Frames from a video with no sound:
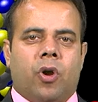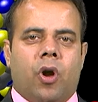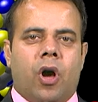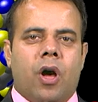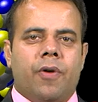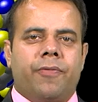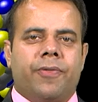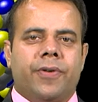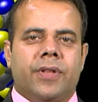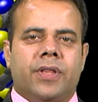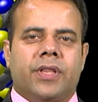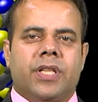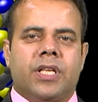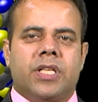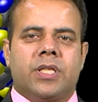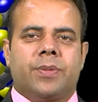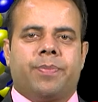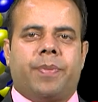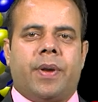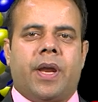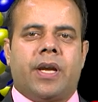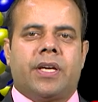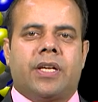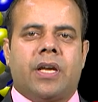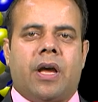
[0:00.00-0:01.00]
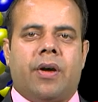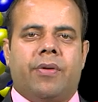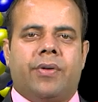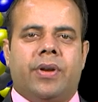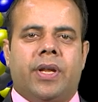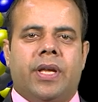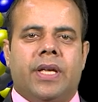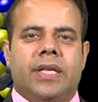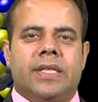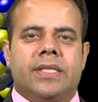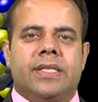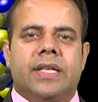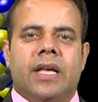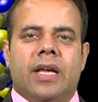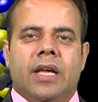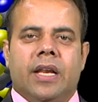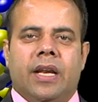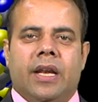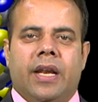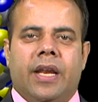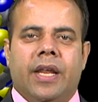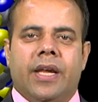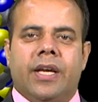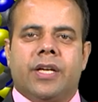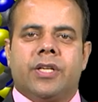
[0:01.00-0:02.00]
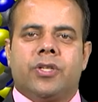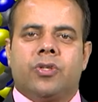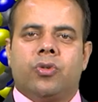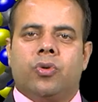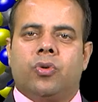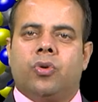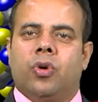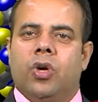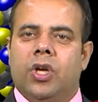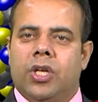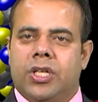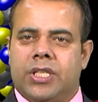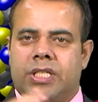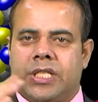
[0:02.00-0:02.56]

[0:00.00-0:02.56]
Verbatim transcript: Often this breakdown is linked to